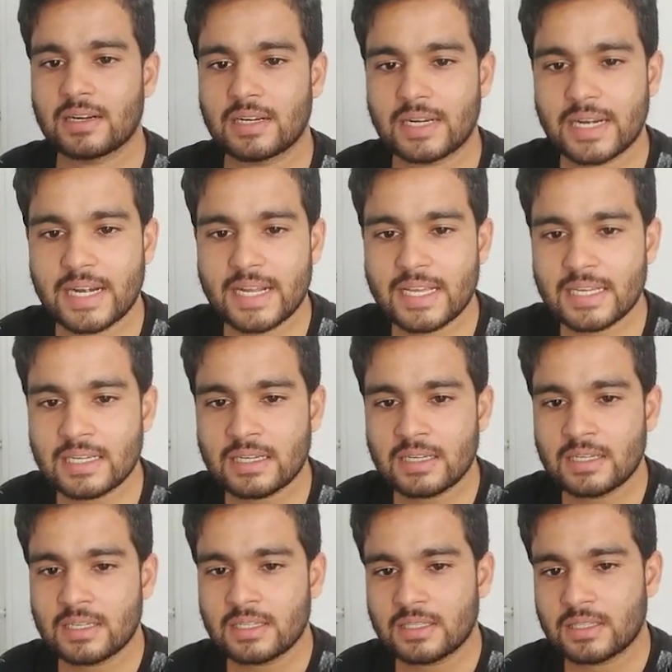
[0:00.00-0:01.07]
reading
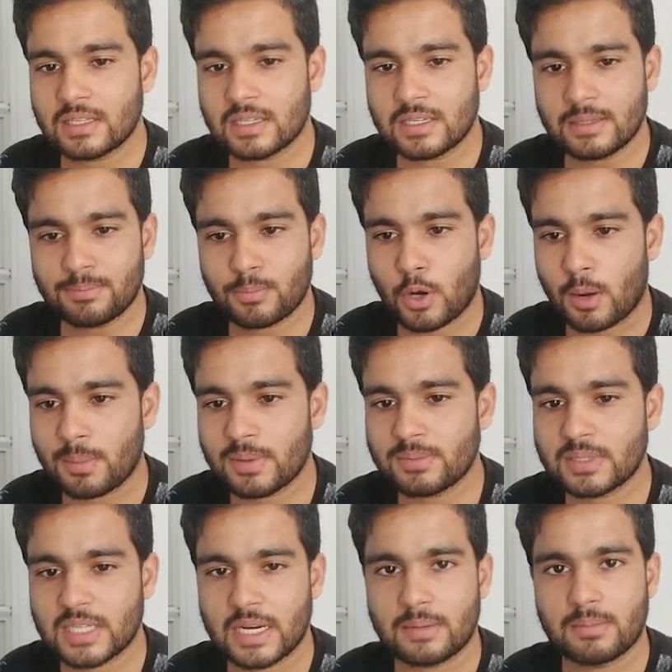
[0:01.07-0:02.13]
the problem
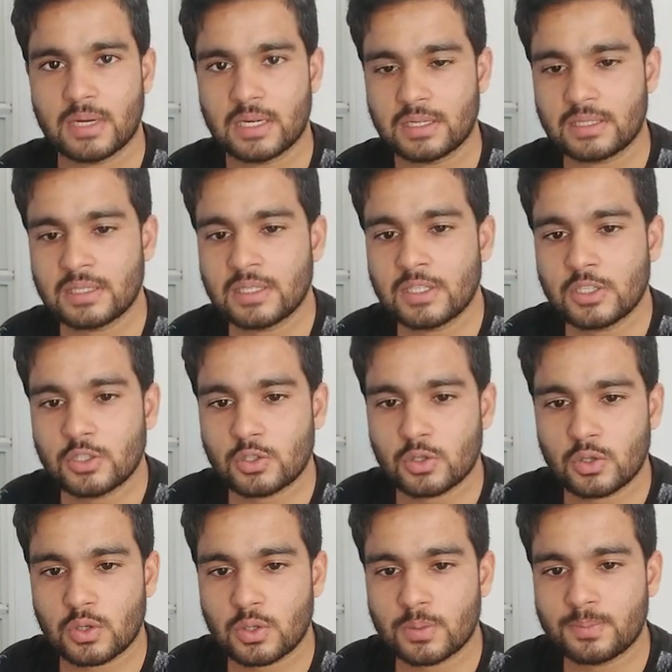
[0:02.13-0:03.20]
statement.
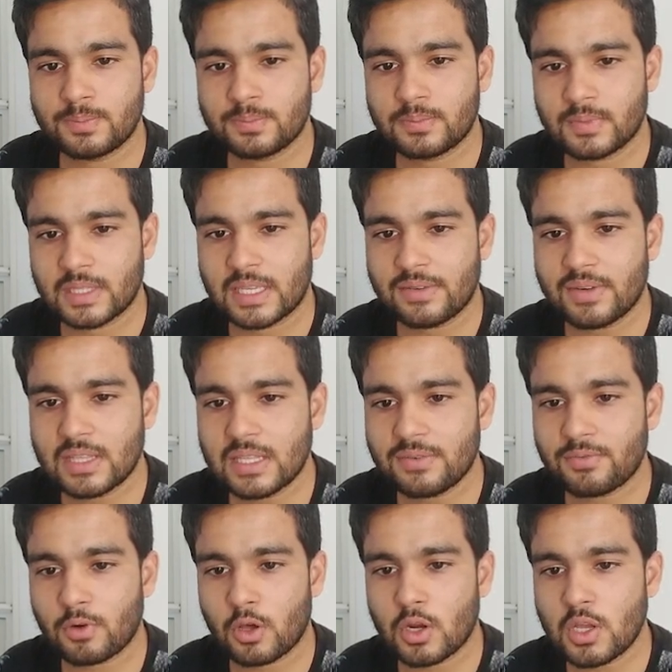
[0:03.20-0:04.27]
So given the
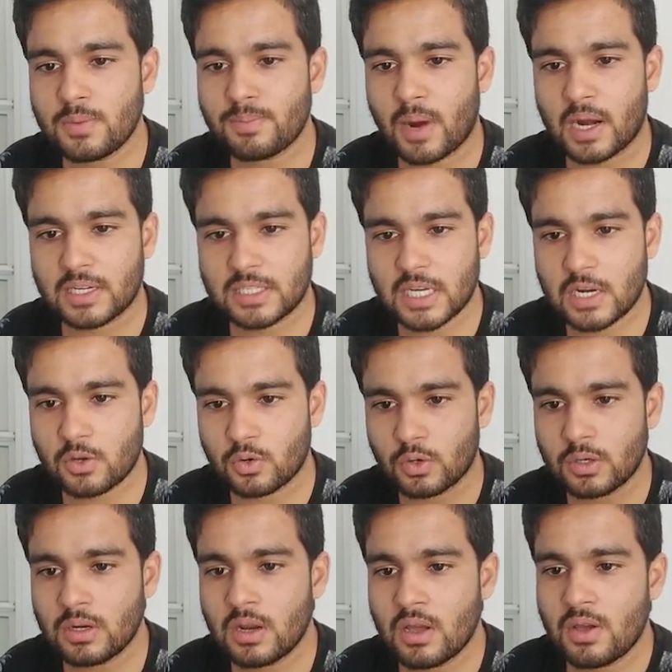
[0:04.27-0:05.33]
following partial
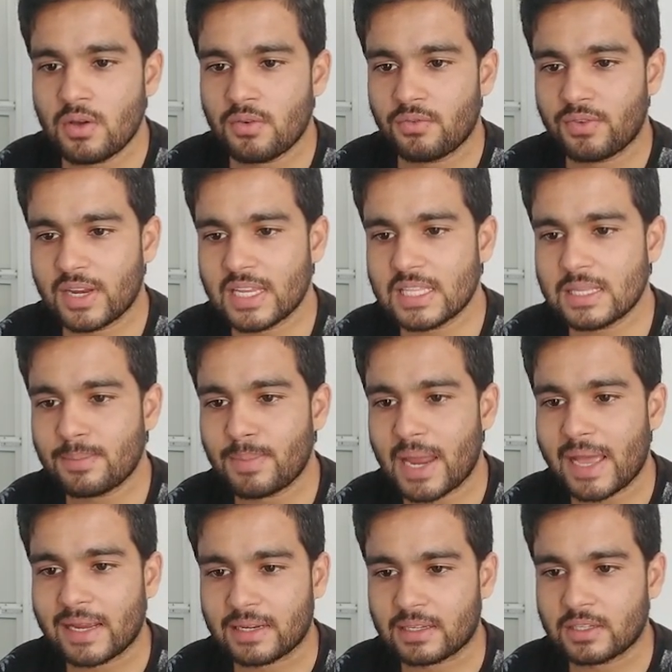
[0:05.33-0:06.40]
code, fill in the
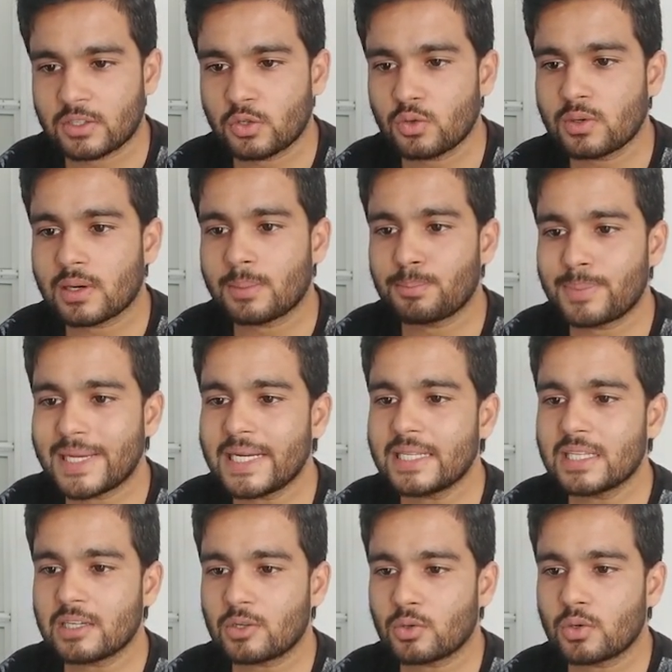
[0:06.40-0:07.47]
blank to complete
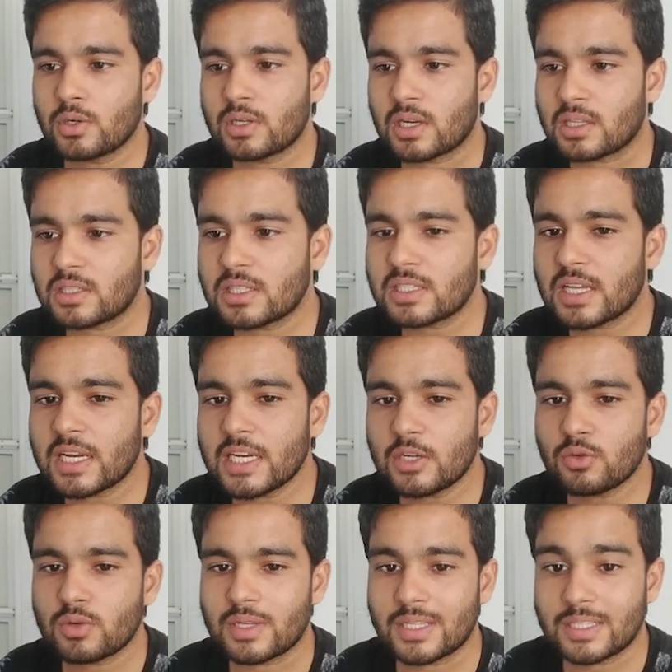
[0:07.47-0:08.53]
the code necessary
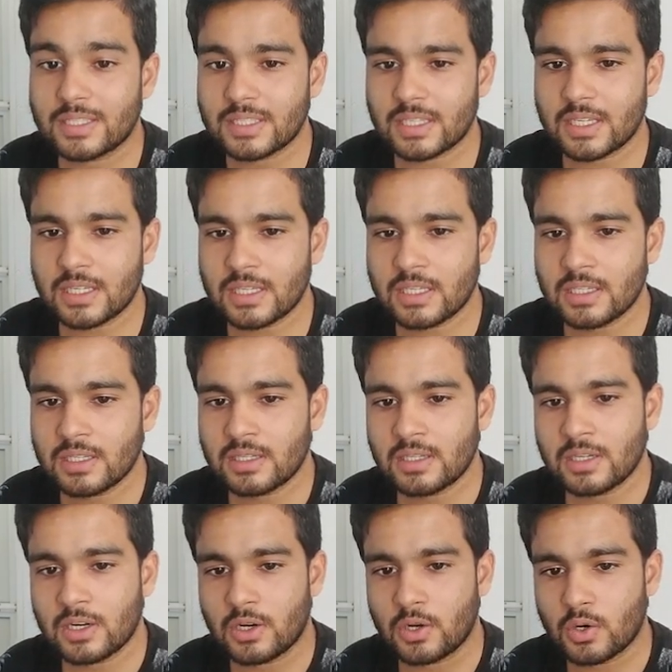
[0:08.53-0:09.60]
to insert
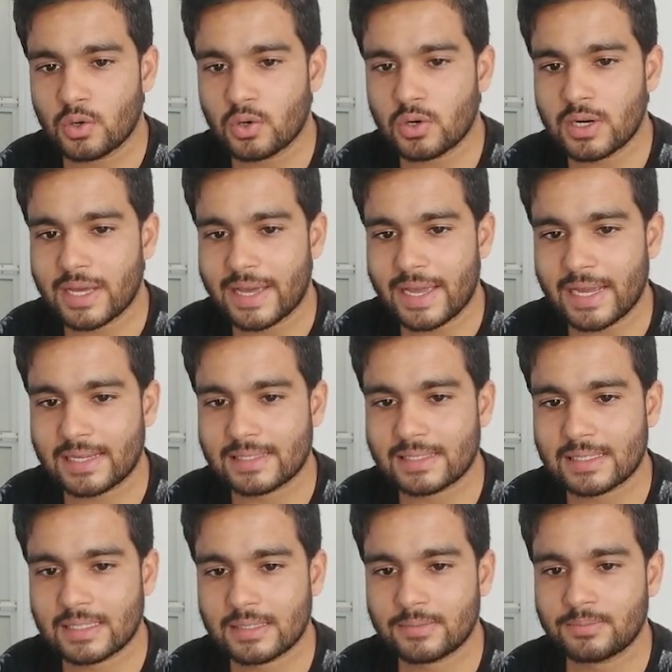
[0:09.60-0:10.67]
node
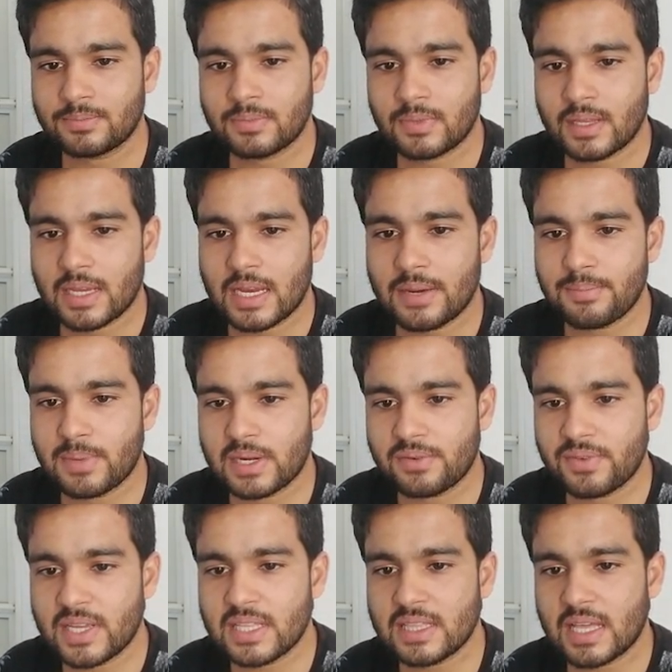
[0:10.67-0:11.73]
X in
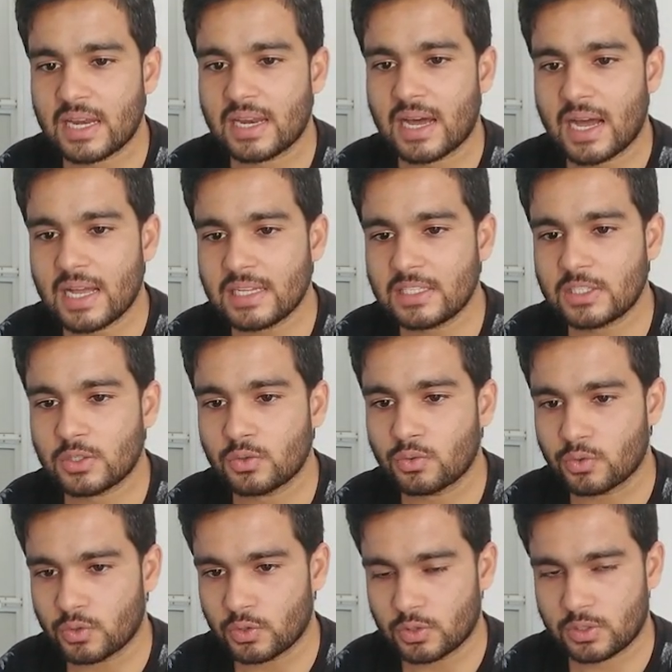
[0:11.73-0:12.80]
between the last two
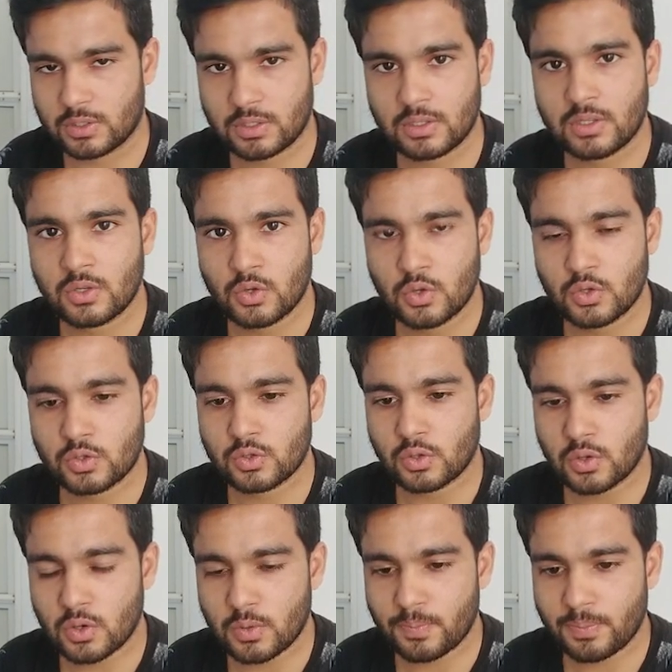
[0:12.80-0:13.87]
nodes.
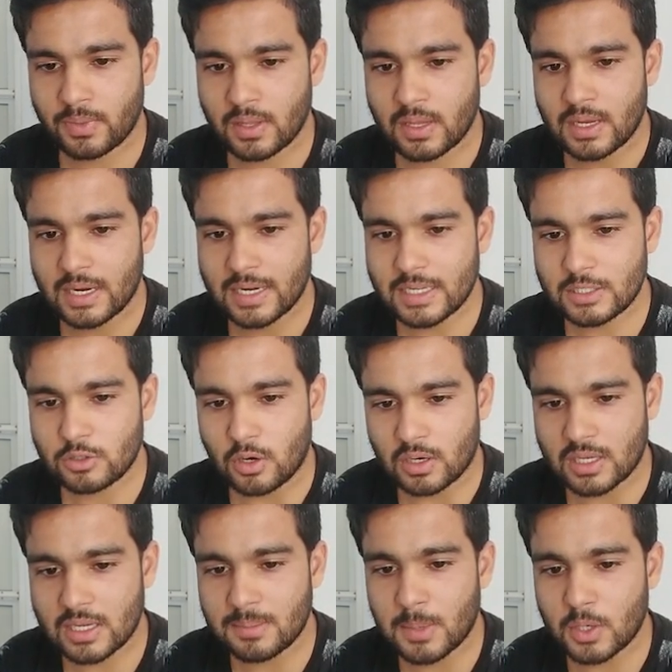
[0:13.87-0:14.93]
So it is
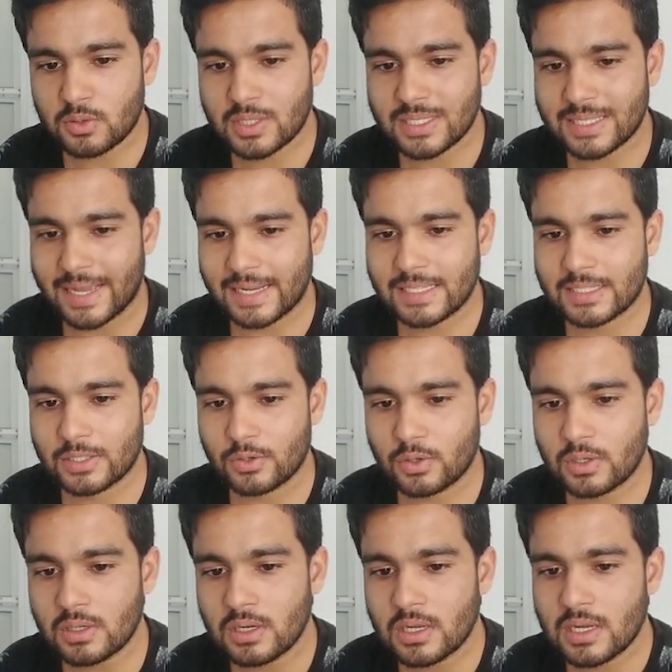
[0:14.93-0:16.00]
talking about this X
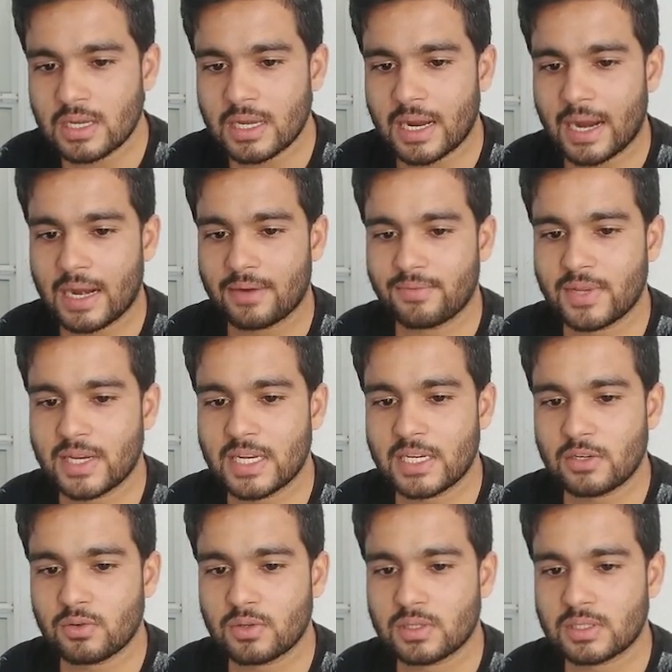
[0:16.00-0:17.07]
node and we
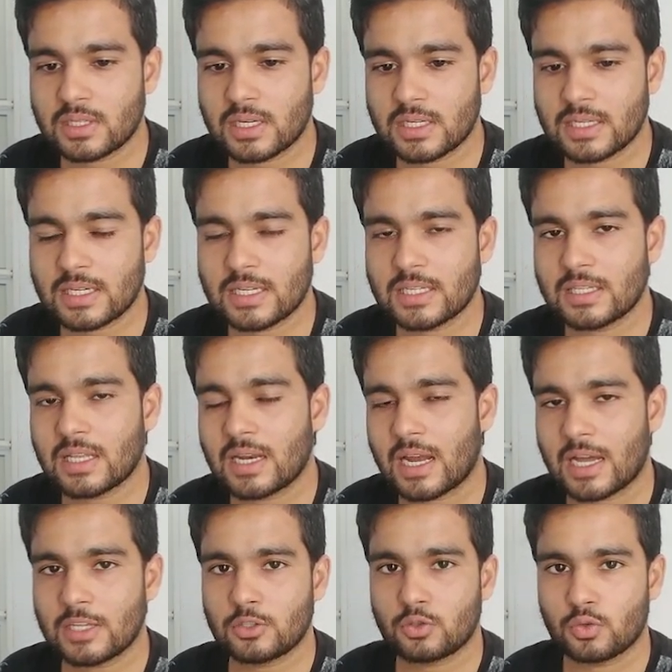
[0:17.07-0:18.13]
need to insert it in the
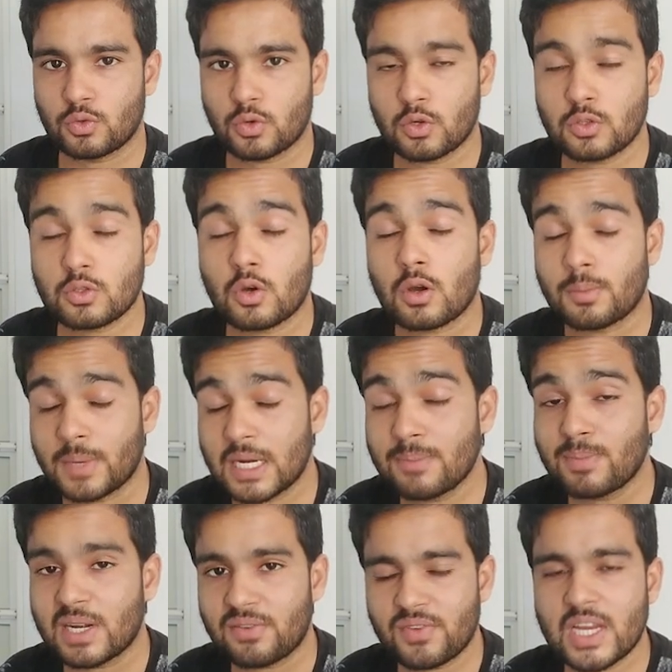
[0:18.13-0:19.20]
last two nodes or in
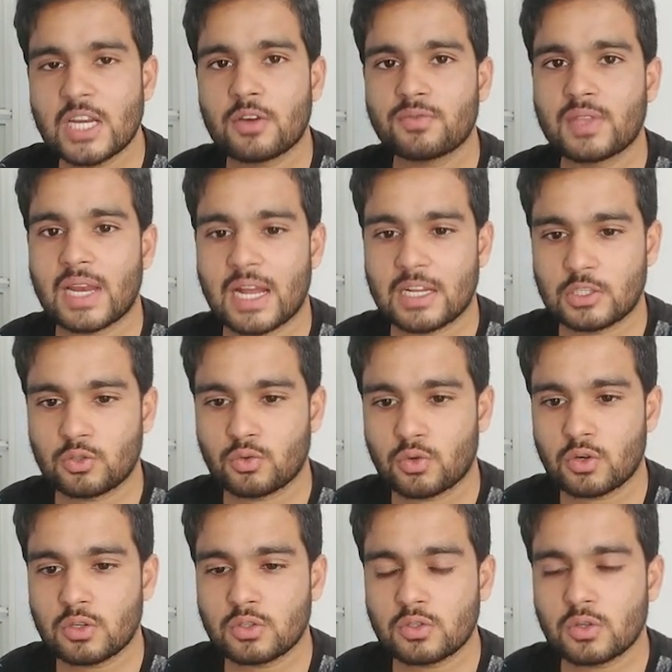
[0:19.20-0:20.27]
between of the last two
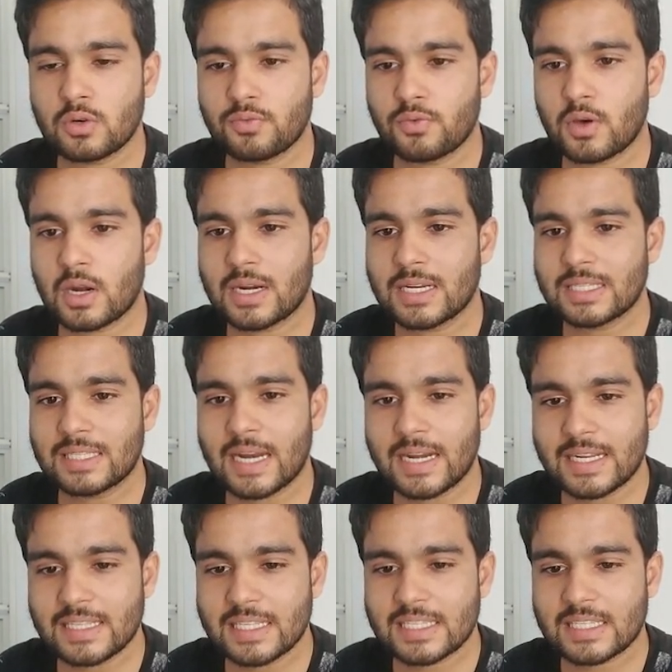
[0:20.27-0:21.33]
nodes. So for
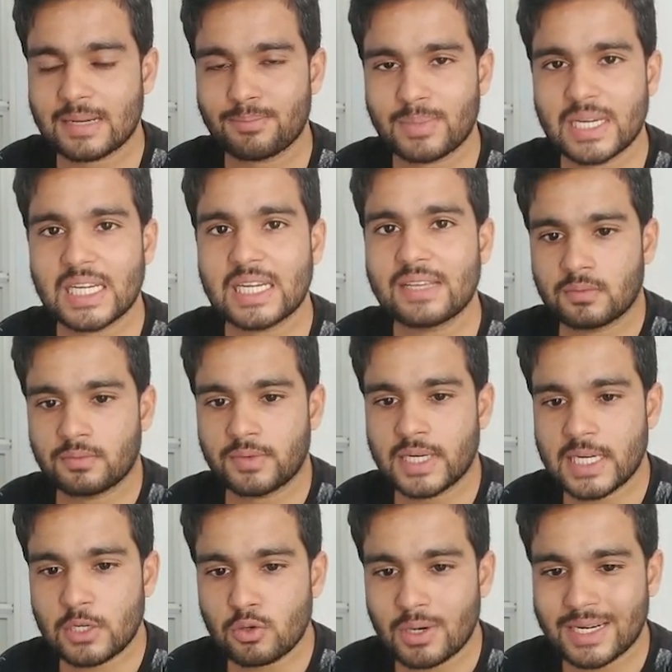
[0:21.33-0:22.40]
understanding this completely, we
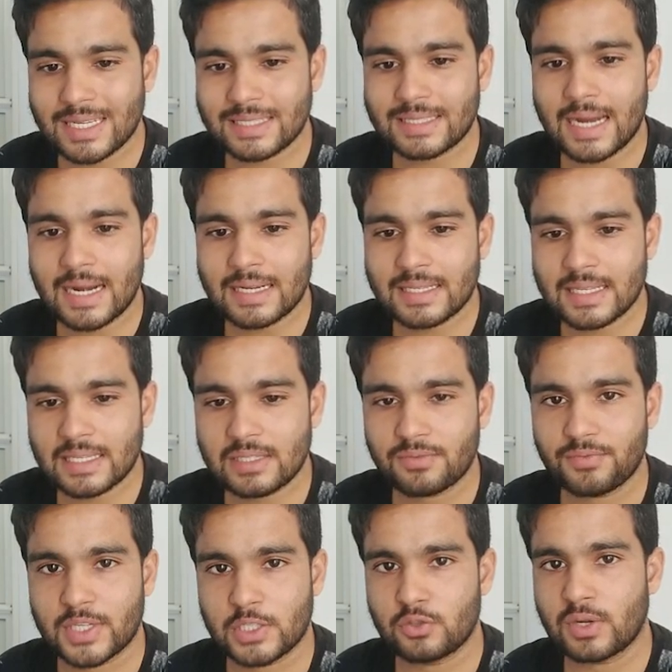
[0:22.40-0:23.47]
need to understand this
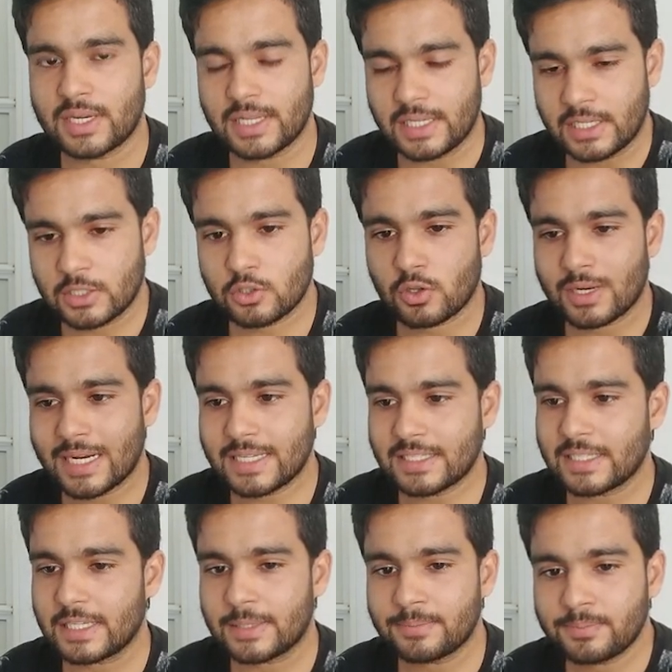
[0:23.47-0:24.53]
visually. So let's
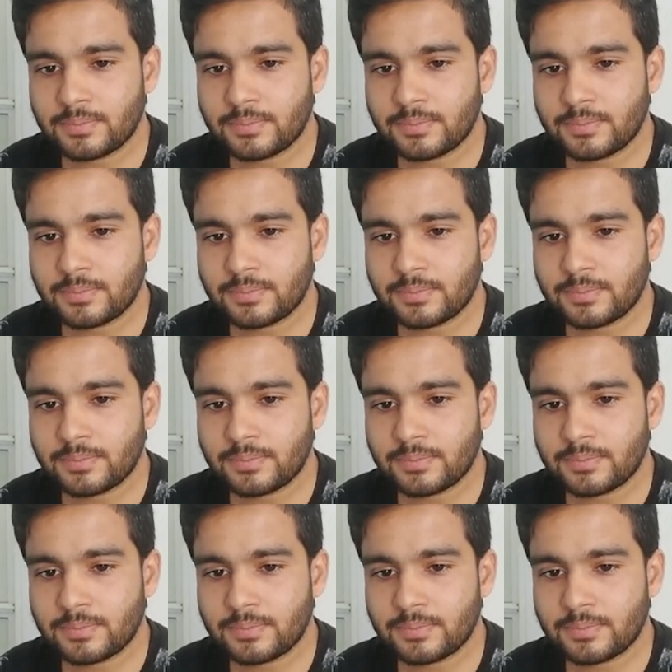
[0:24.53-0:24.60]
see.